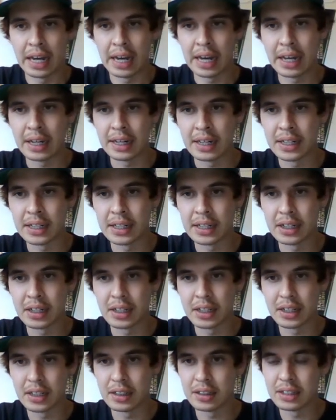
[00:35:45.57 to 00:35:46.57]
And
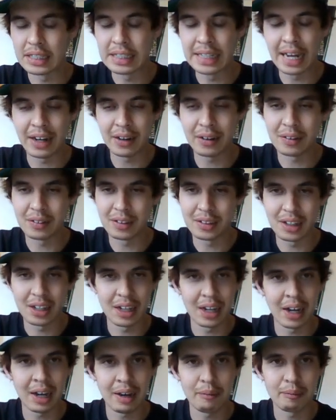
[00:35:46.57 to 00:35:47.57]
now
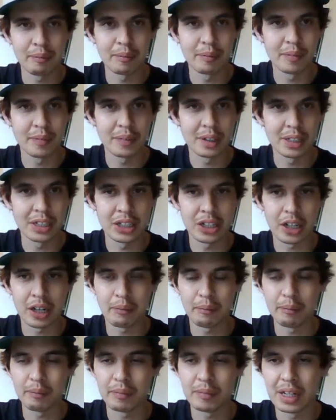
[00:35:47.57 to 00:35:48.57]
I'm
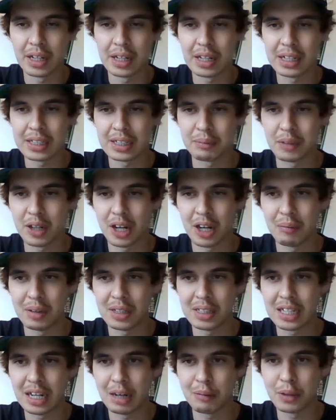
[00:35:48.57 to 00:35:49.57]
sure I'm going to get some
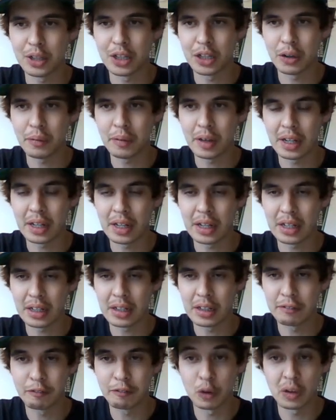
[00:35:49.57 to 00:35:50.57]
comments down below and
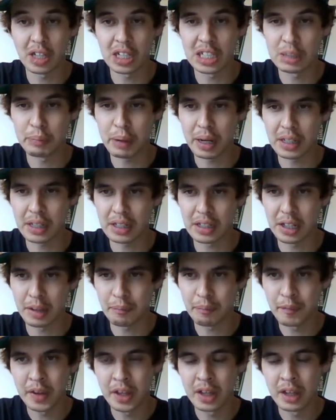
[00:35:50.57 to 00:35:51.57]
fully expecting
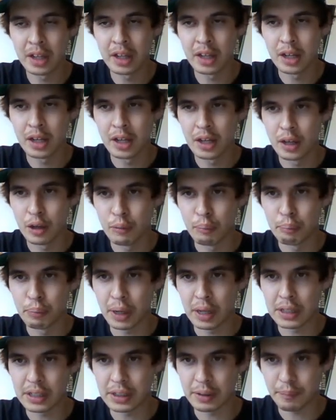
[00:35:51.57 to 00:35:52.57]
them.
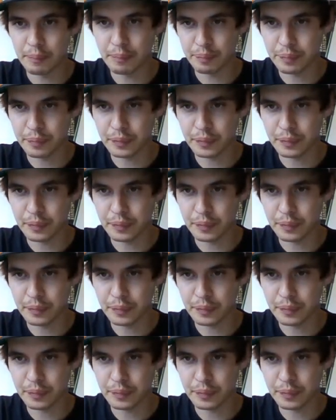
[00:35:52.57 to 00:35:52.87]
But